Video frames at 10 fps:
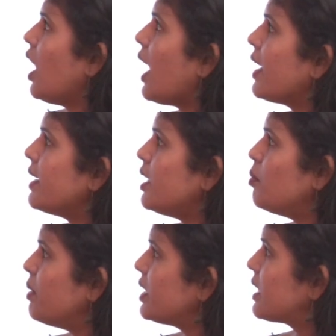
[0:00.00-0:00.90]
And
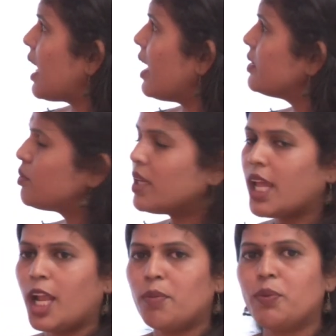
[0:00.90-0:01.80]
limit class will
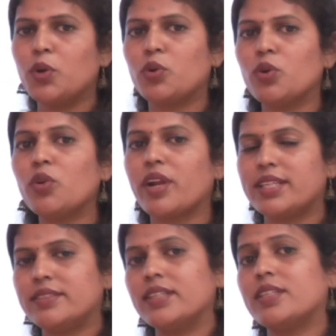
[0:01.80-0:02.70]
help you to
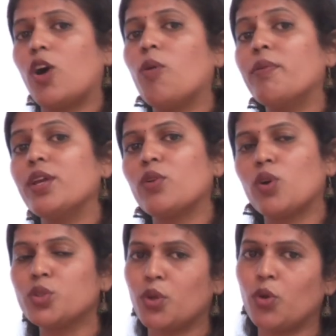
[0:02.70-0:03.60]
restrict how many
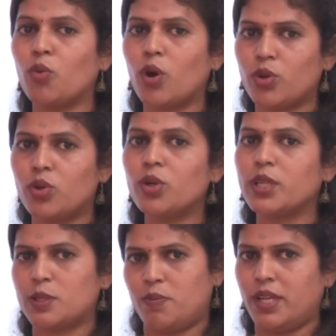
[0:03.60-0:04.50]
rows you want to
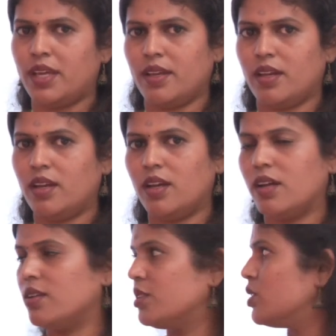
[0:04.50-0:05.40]
display.
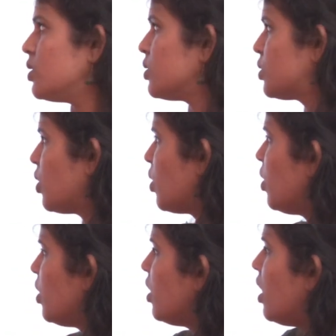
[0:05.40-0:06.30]

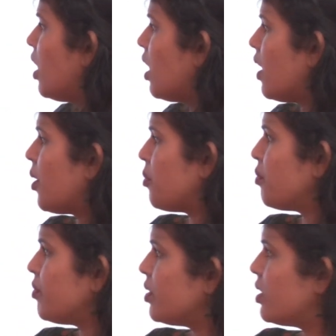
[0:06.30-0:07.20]
So
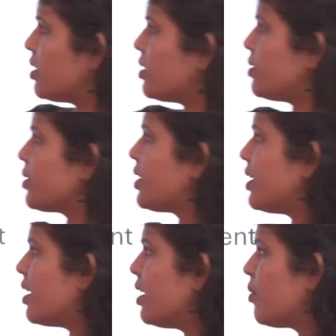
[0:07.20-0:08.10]

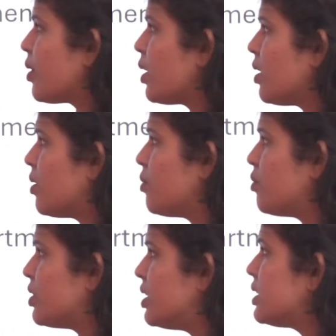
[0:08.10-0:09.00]
here
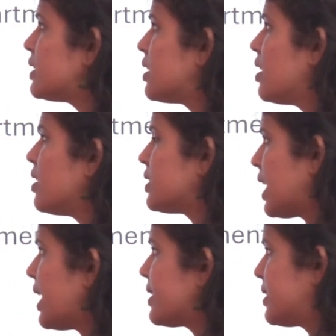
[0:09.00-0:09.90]
with this select